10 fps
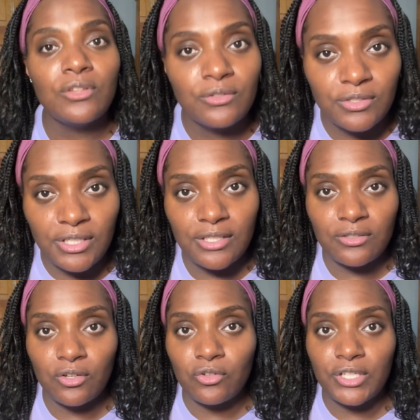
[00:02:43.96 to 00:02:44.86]
those things
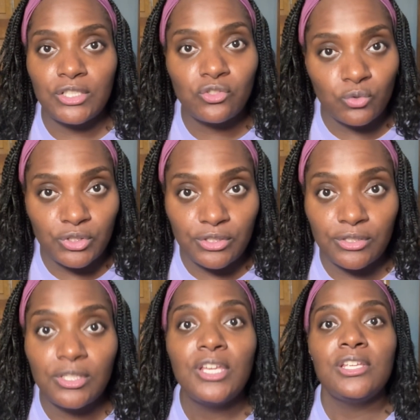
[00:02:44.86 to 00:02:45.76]
are great
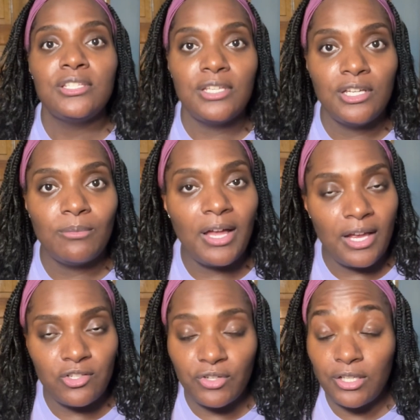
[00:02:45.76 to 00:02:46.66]
sources to help
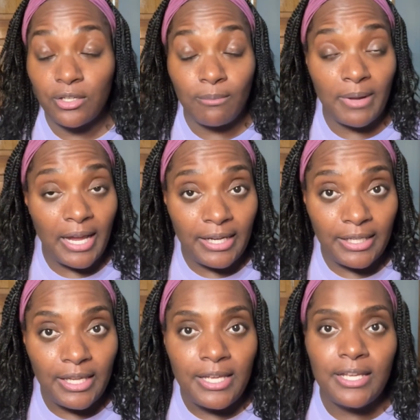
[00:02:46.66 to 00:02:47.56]
hydrate your
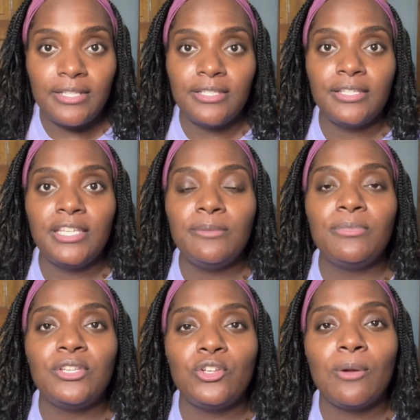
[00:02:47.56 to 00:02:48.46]
body and to
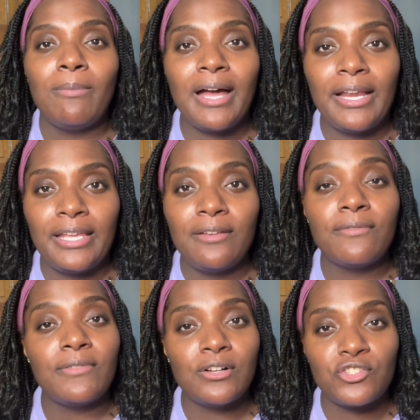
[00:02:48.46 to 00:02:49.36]
keep your body
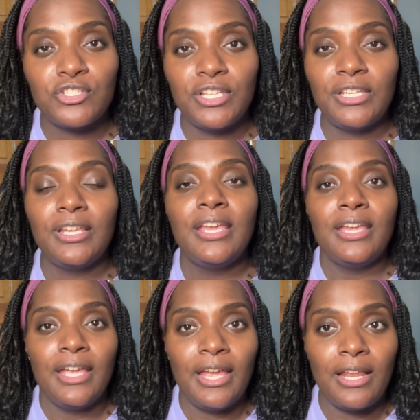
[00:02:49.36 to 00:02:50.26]
functioning
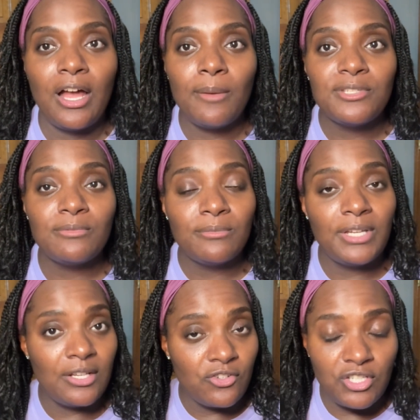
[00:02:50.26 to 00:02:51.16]
at optimum
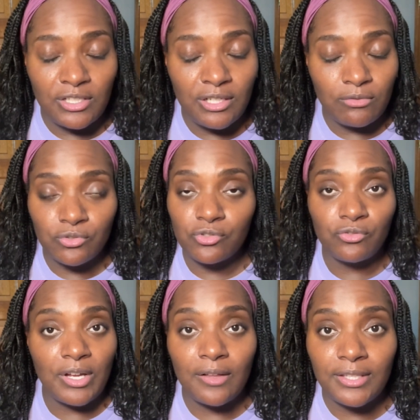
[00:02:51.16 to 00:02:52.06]
energy levels
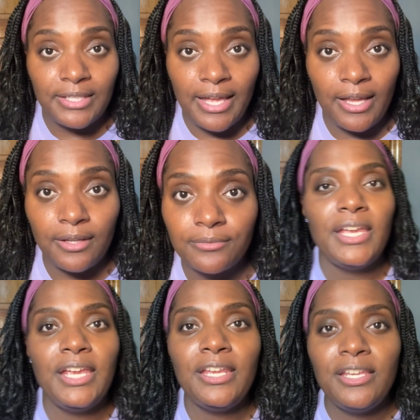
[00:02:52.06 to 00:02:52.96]
throughout the day.
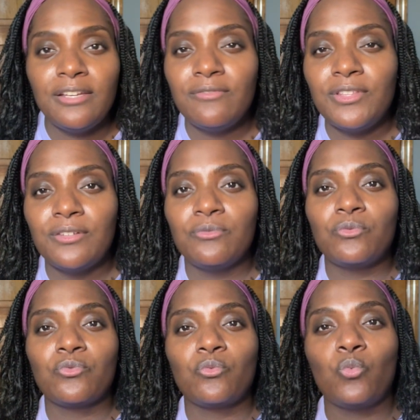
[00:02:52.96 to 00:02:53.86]
Any of the
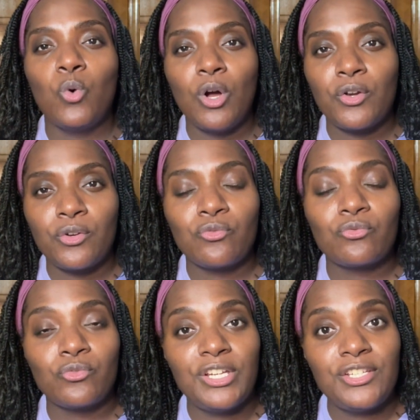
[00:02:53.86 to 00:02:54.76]

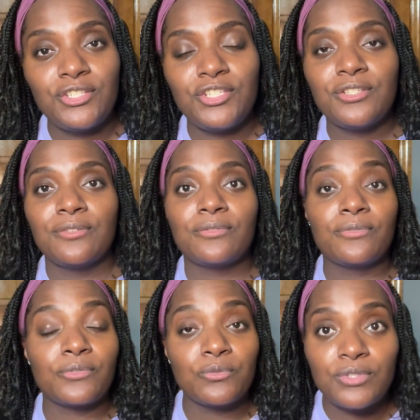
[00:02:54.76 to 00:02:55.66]
water-rich
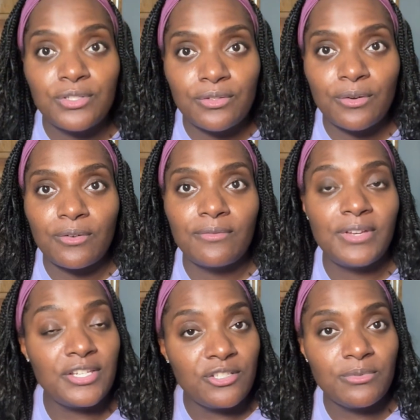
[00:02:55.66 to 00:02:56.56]
fruits or
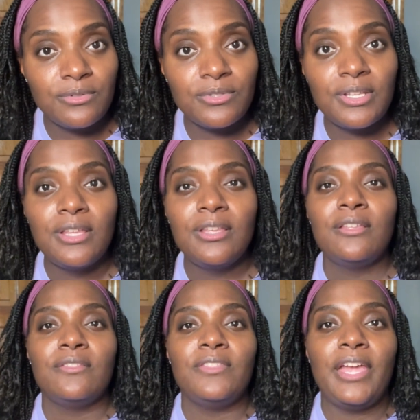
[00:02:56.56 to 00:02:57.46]
vegetables,
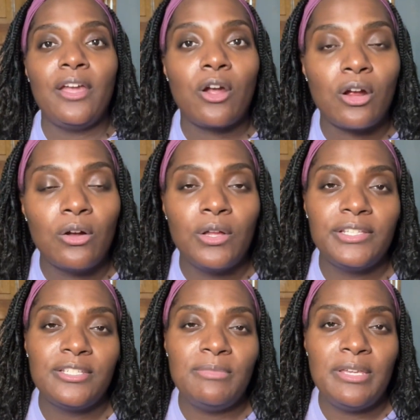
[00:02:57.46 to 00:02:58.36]
they are going
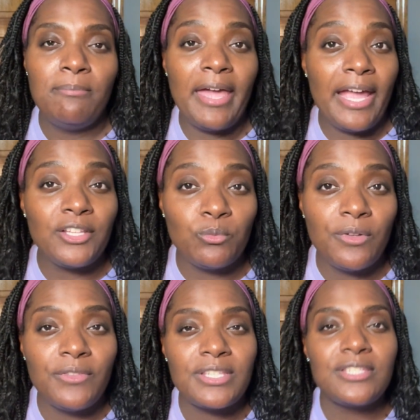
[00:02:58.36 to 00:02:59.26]
to be packed
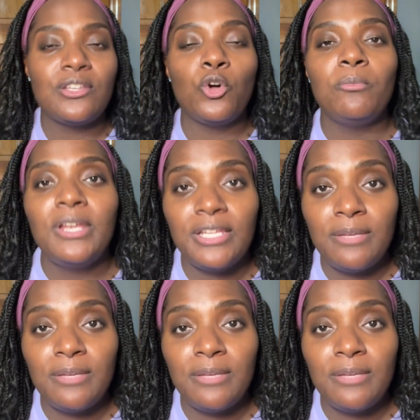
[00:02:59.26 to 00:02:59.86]
with so many